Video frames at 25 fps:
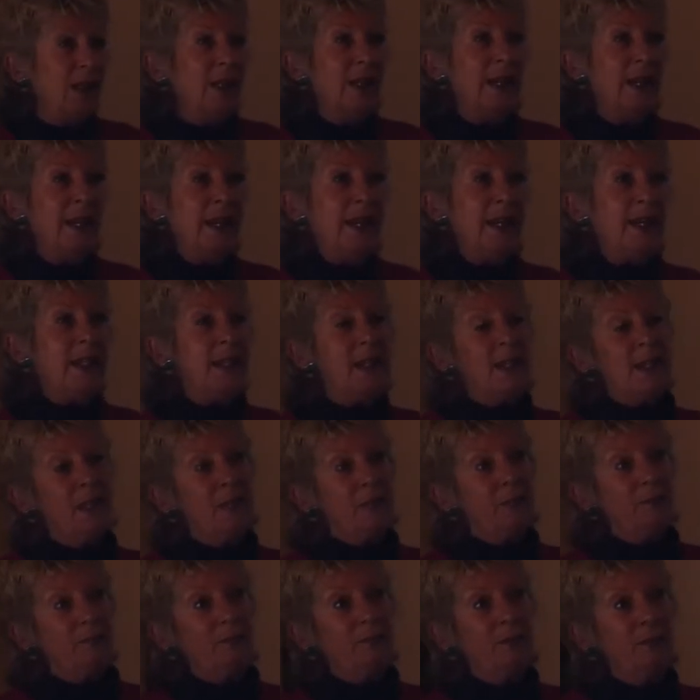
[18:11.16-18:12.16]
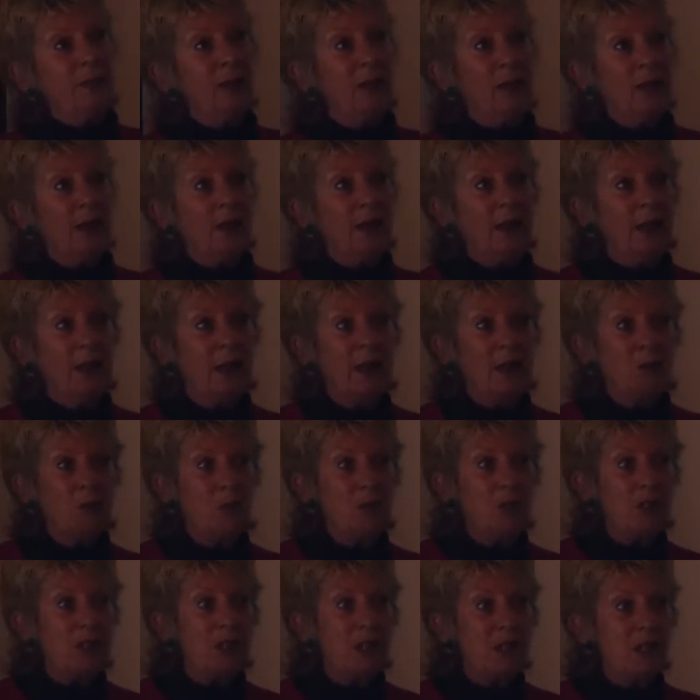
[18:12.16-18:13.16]
lead that I had
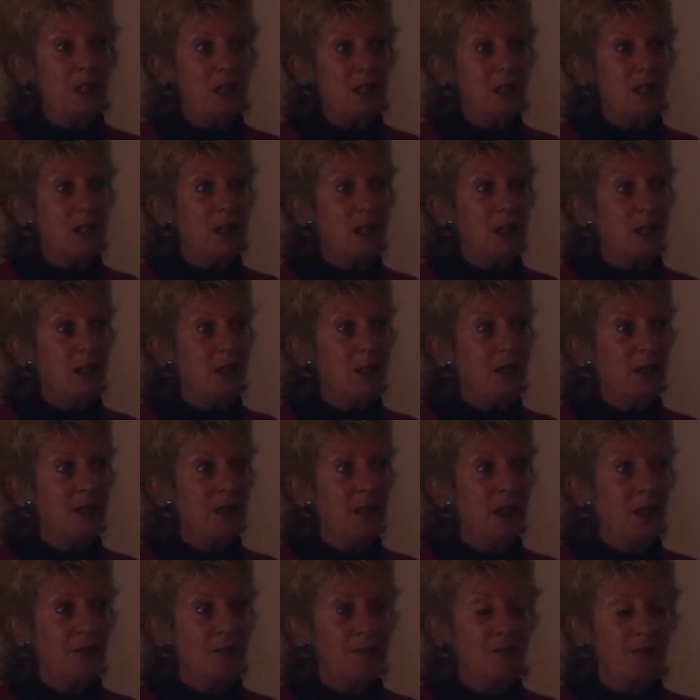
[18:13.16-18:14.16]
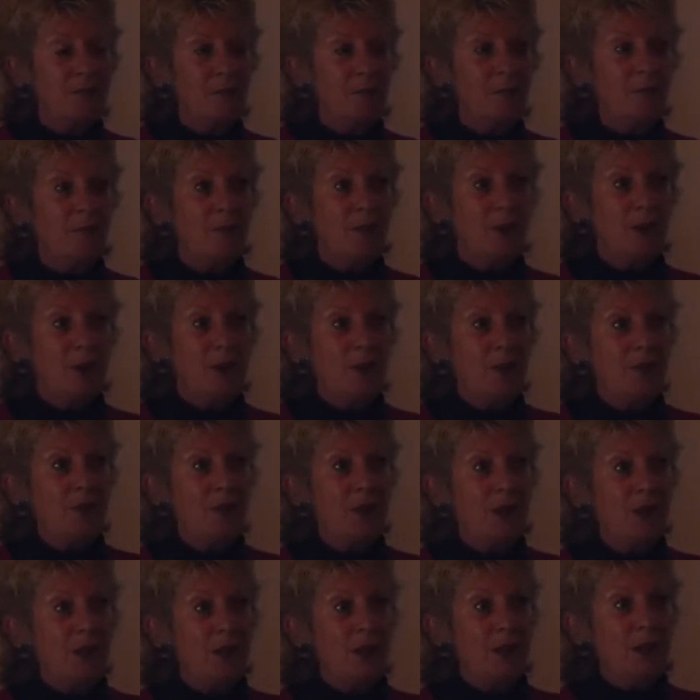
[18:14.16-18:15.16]
was that the guy from
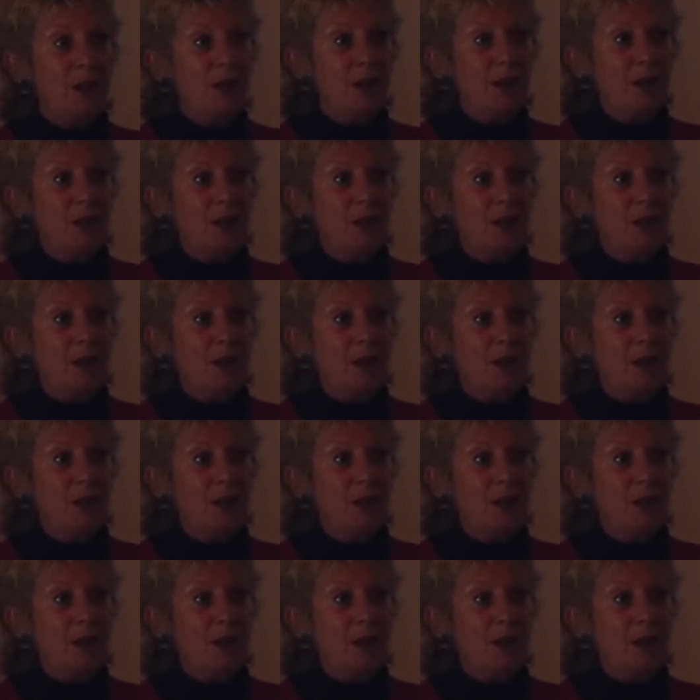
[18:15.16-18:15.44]
the